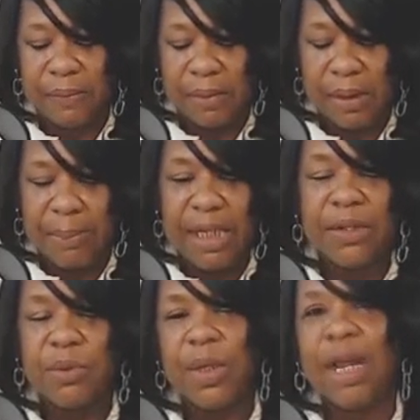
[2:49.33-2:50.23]

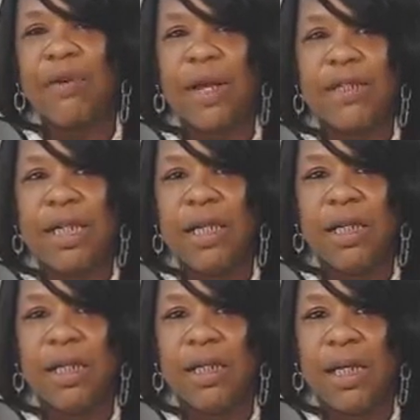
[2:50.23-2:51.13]
Because whatever I see good
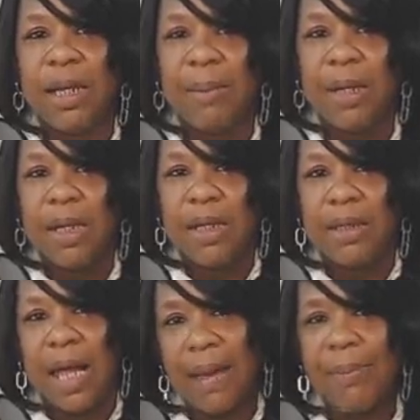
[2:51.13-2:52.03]
in them,
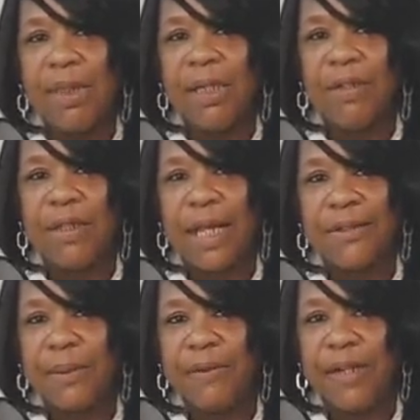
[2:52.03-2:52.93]
I believe that that's a
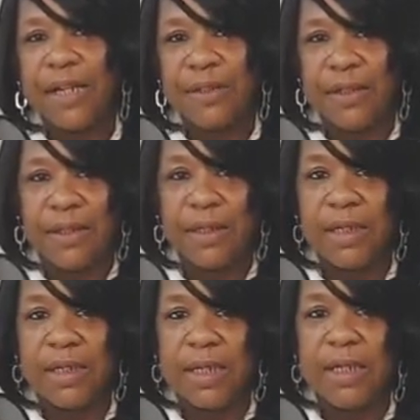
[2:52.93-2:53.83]
reflection of the
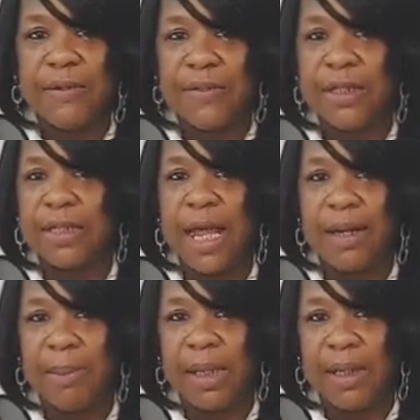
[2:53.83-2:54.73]
good that lives inside of
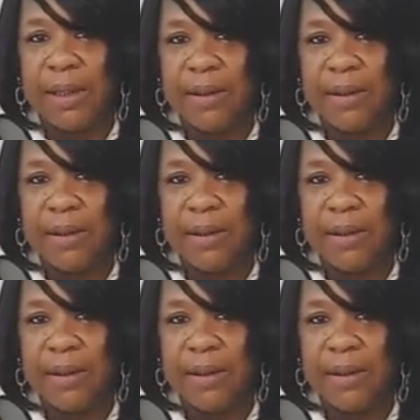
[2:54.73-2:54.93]
me.